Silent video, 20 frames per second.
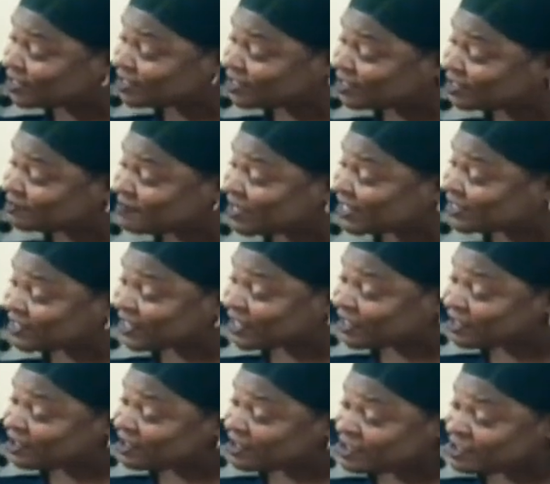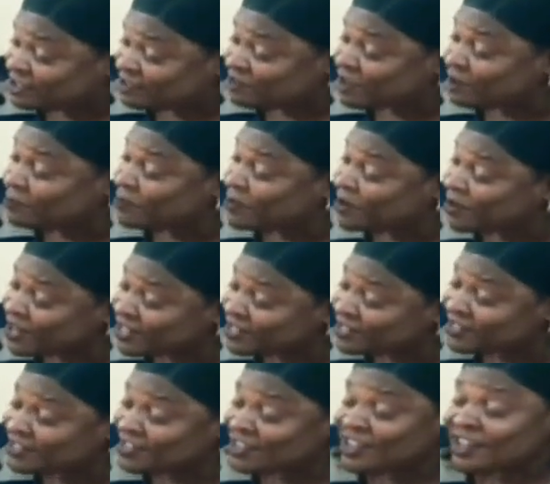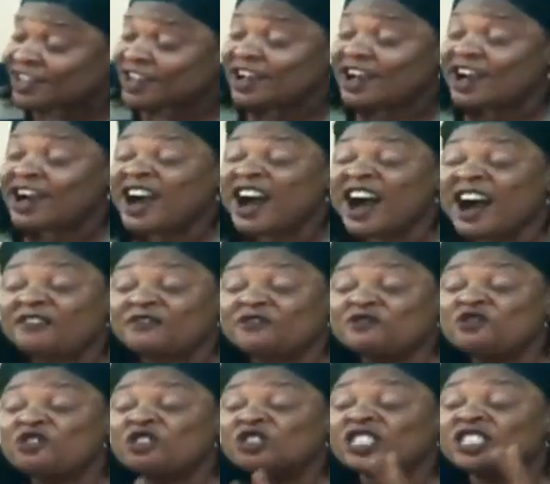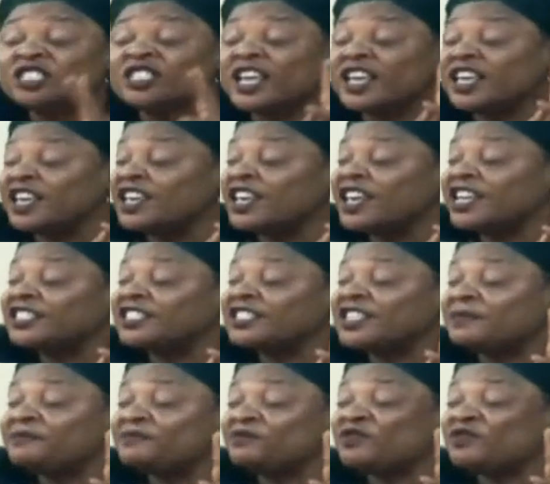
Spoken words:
this matter. Your parents have no say except